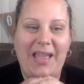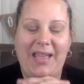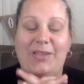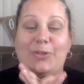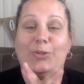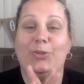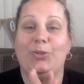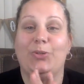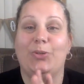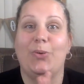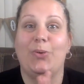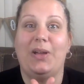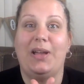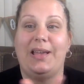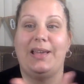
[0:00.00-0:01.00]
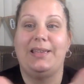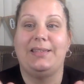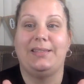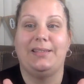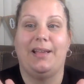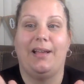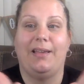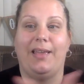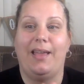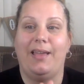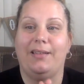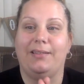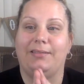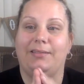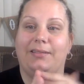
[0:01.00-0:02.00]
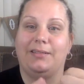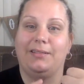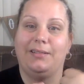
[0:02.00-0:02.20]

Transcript: So, guys, again,